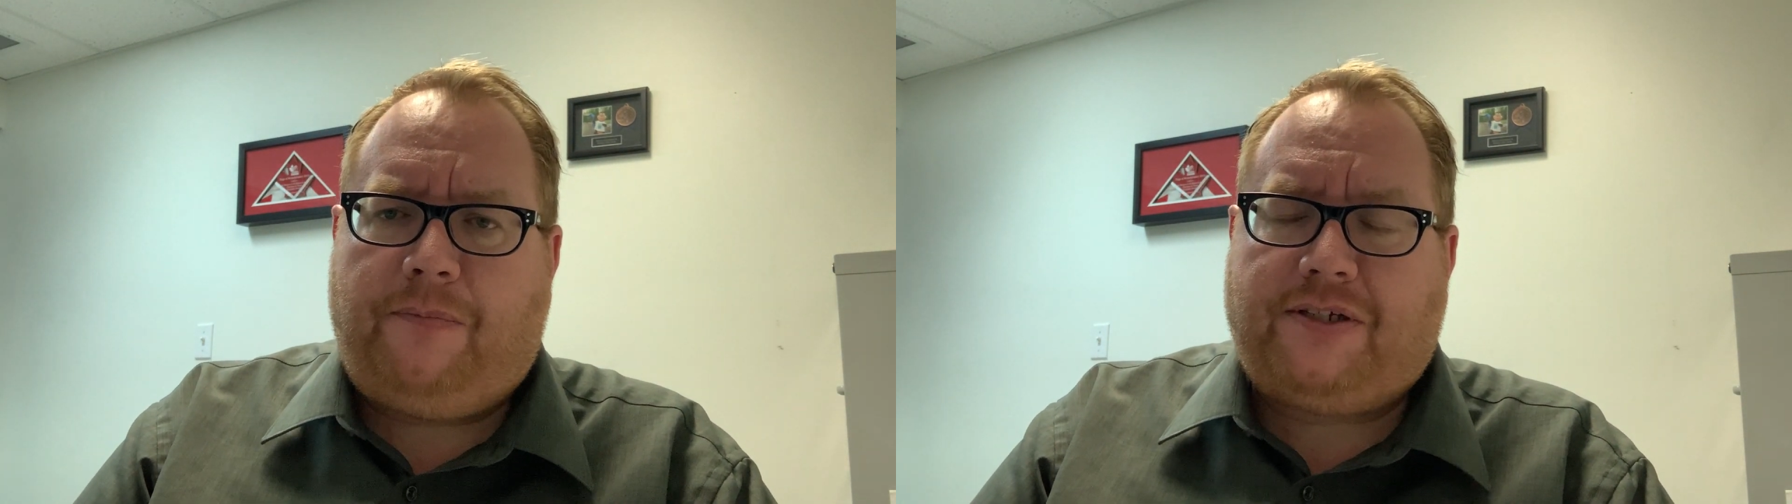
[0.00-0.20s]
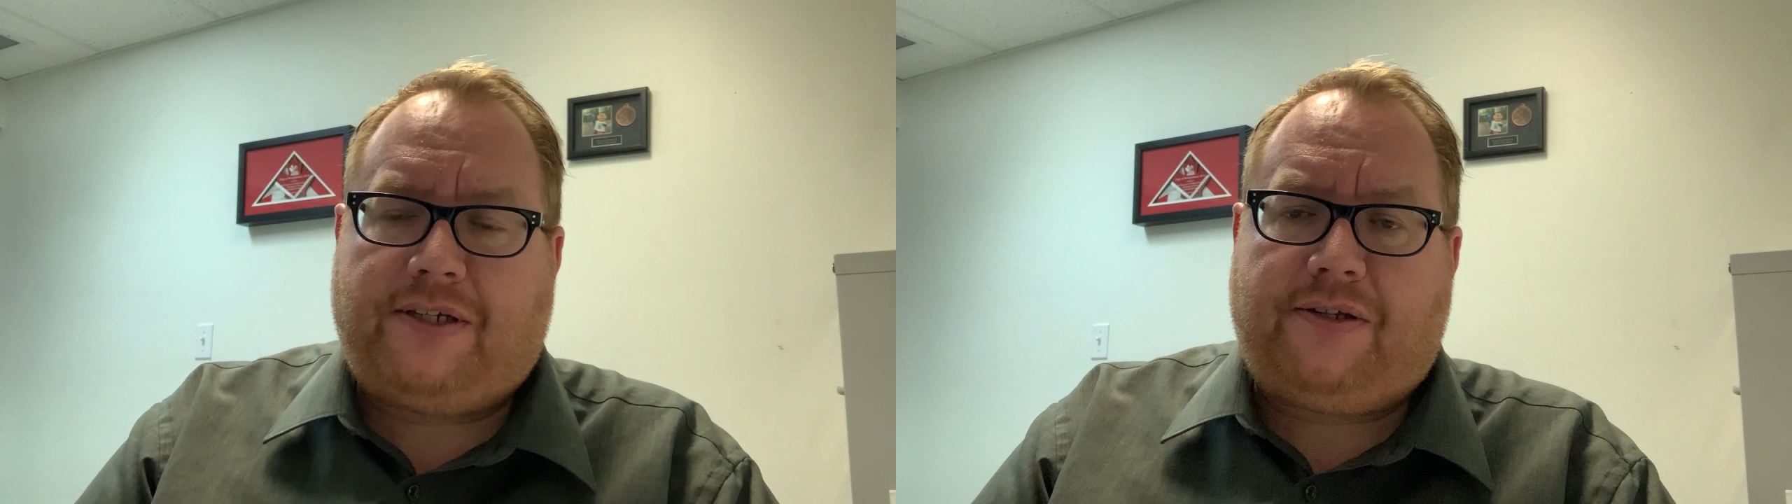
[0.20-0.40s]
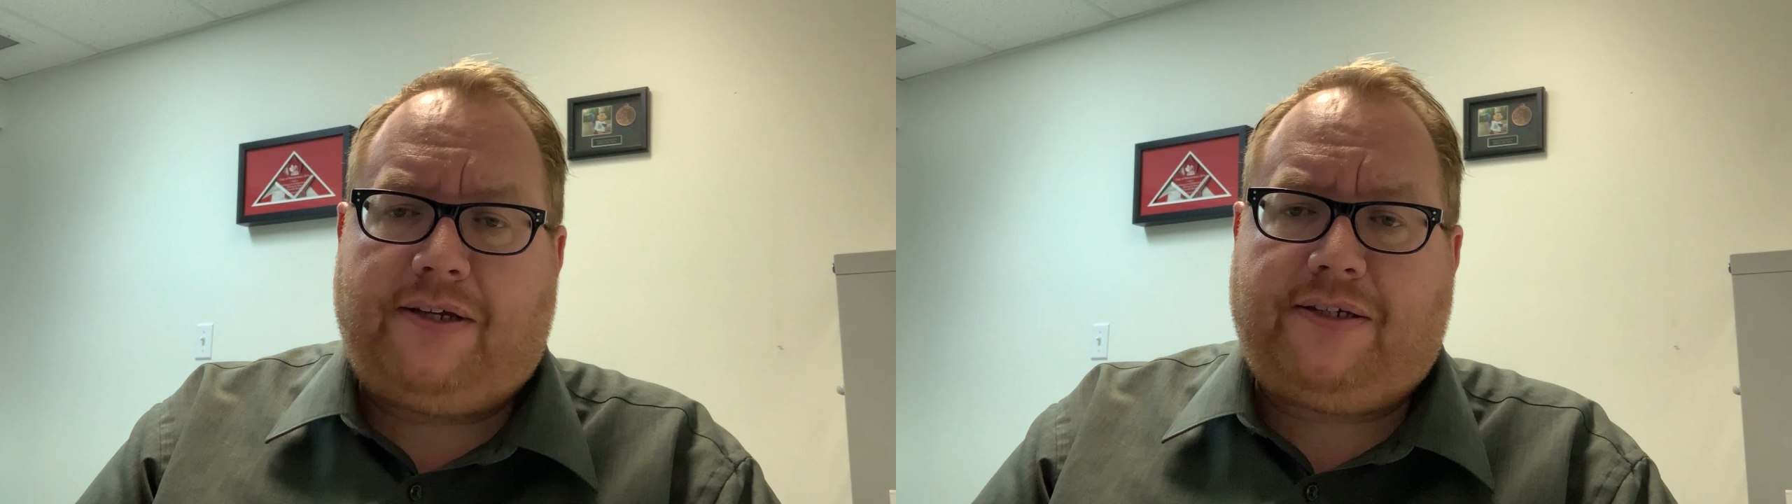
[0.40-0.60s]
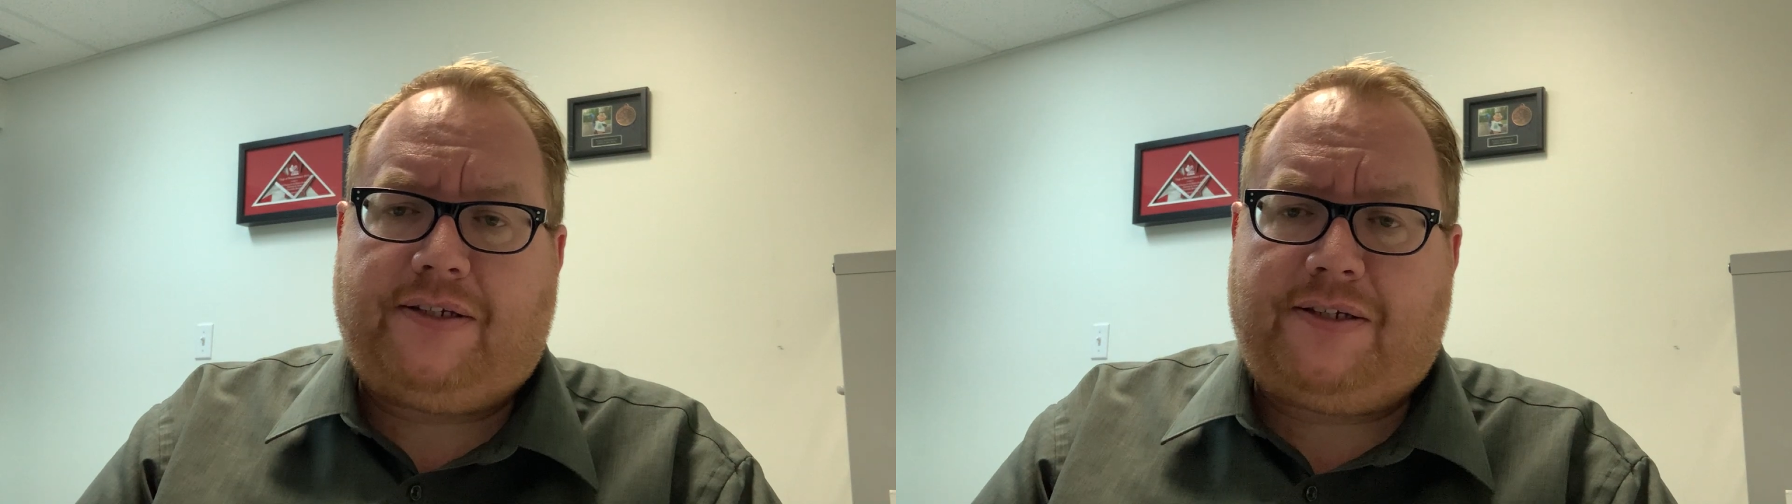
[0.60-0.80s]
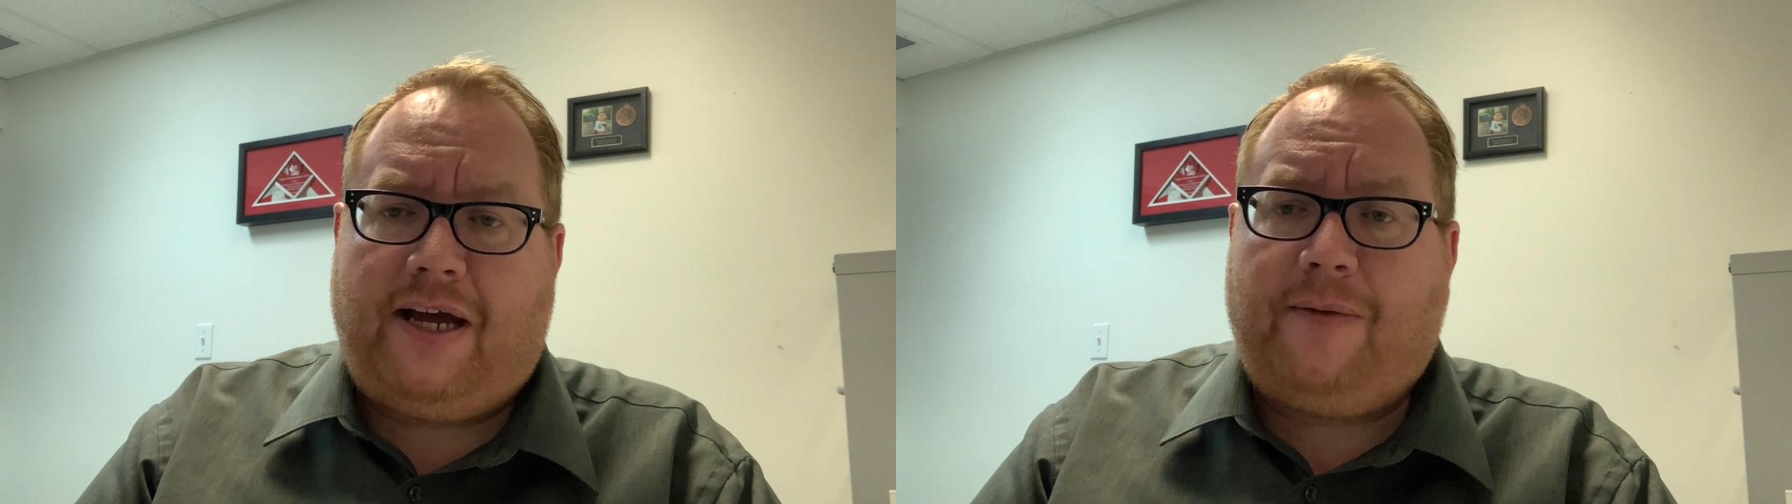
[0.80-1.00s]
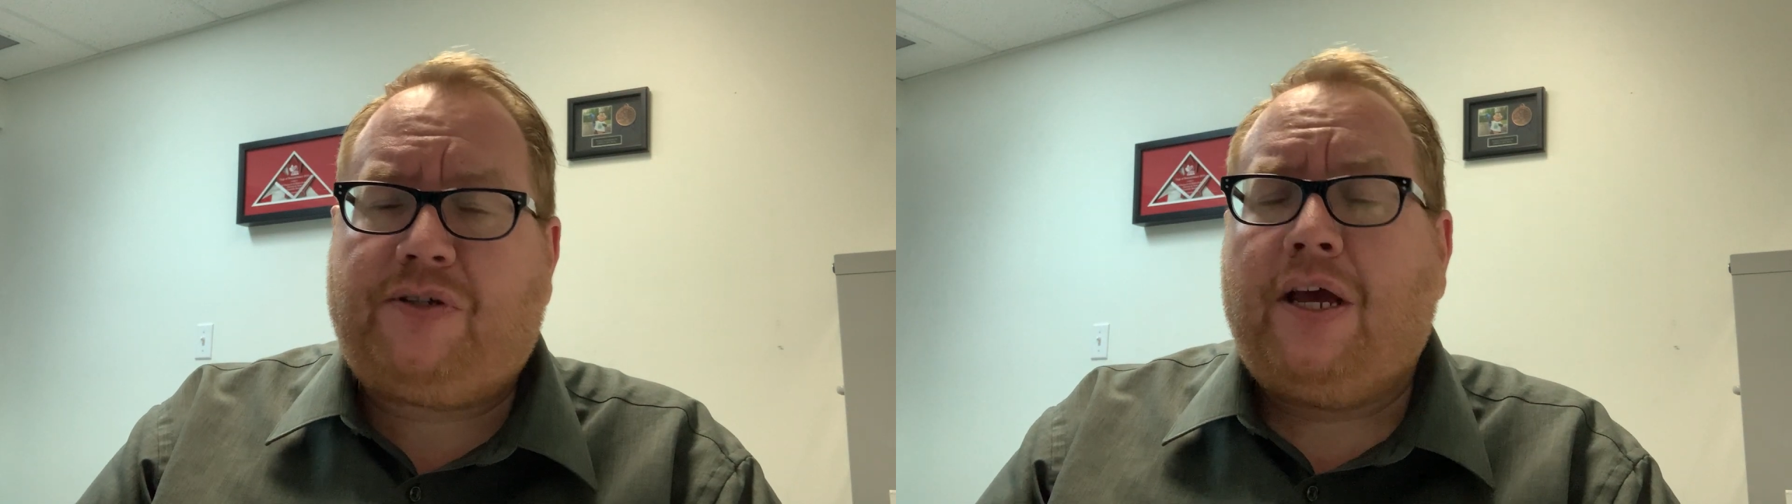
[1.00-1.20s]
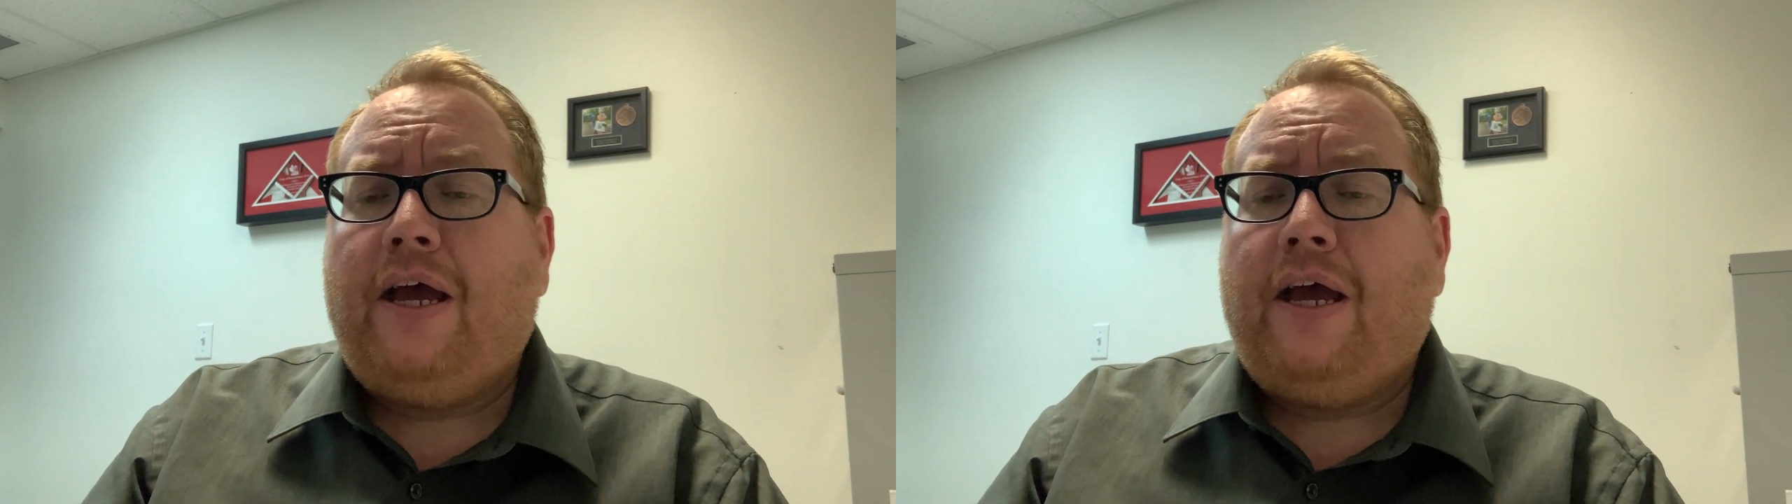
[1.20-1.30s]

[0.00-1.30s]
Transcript: business license types